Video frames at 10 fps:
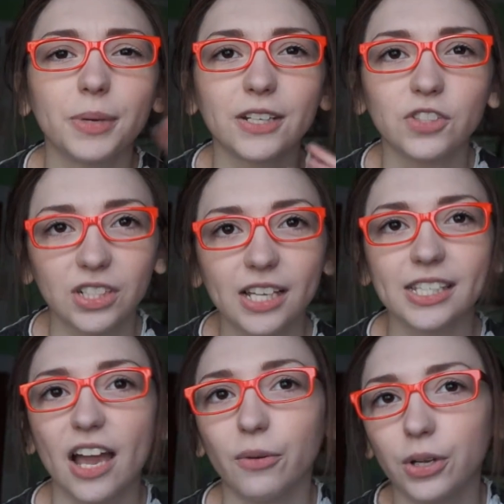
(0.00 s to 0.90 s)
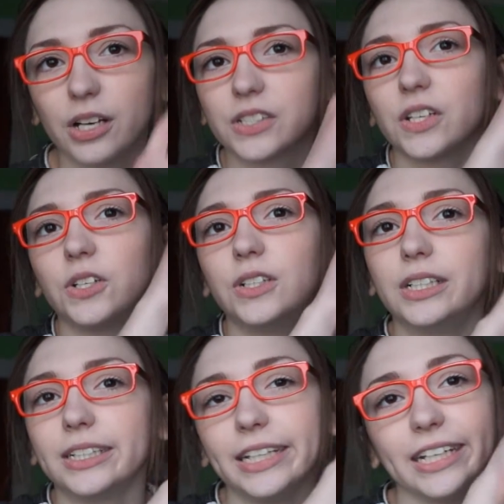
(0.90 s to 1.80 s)
but if she does, I will also
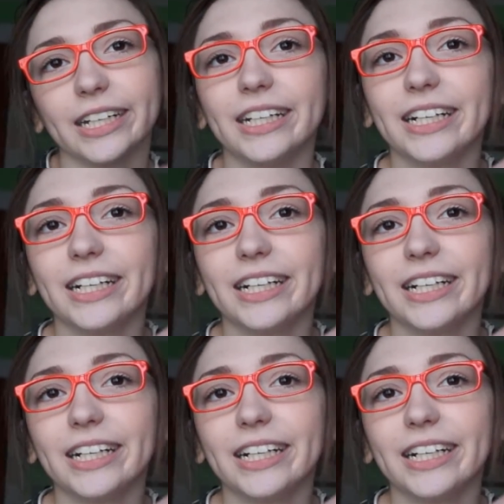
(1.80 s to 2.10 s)
link it